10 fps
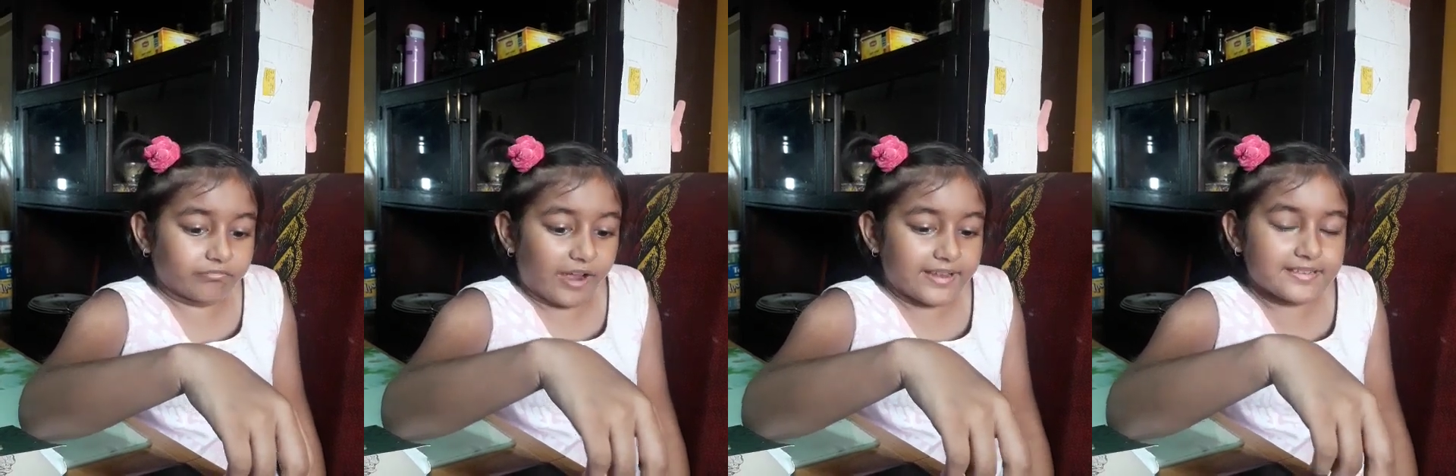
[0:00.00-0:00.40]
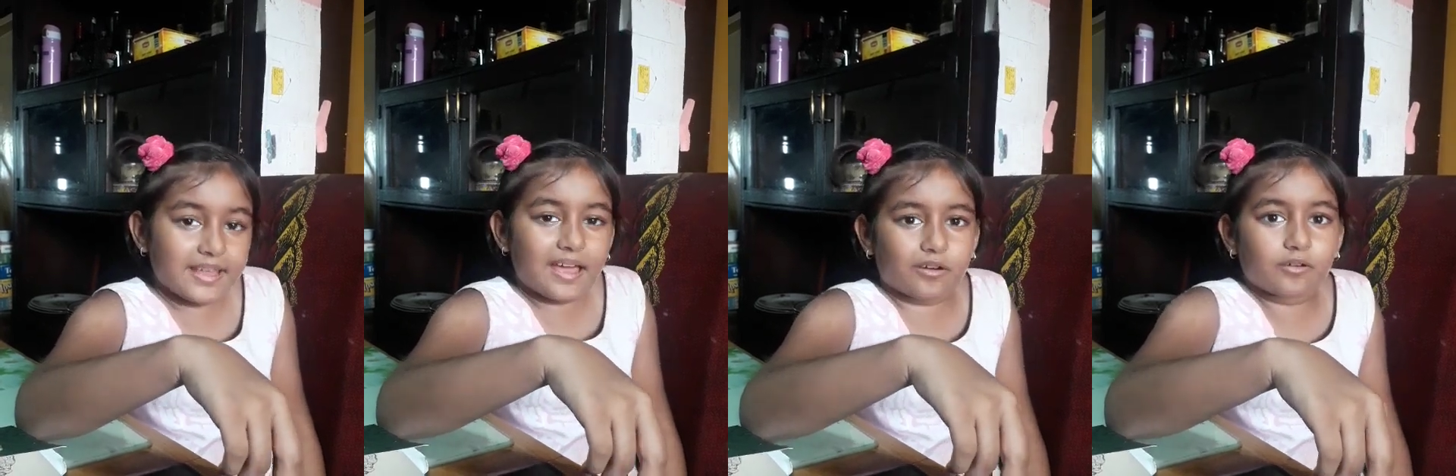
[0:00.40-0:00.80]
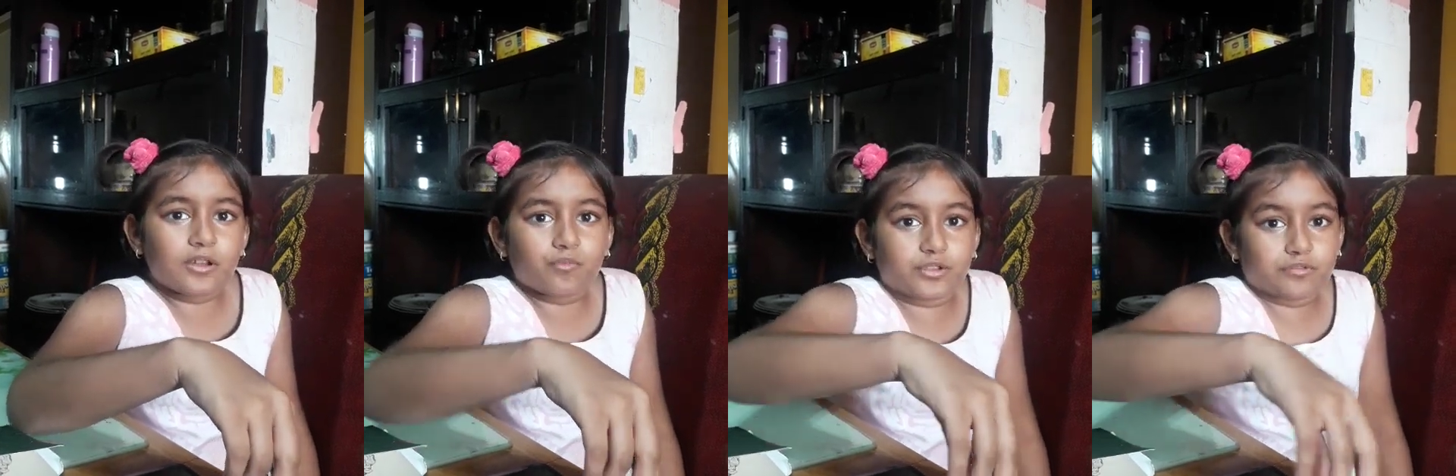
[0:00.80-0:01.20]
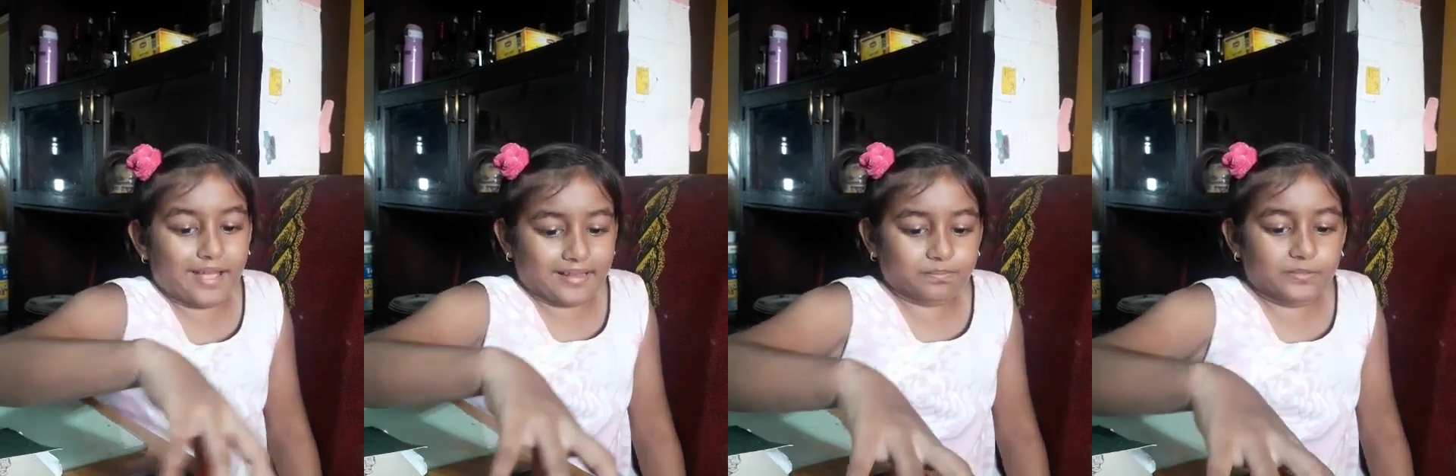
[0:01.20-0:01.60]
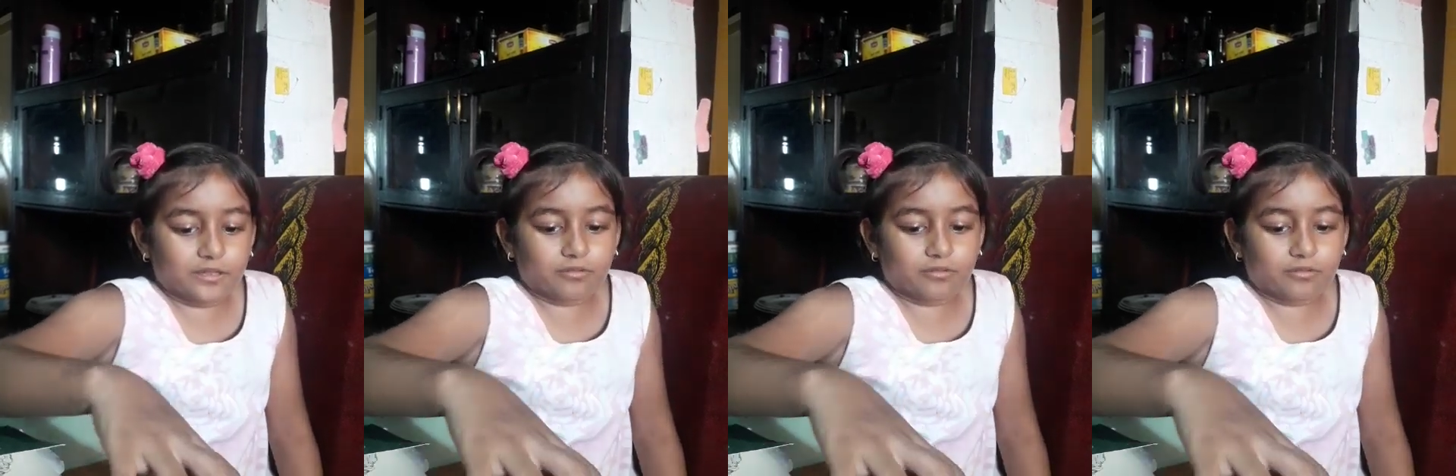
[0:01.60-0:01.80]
right now when you asked me the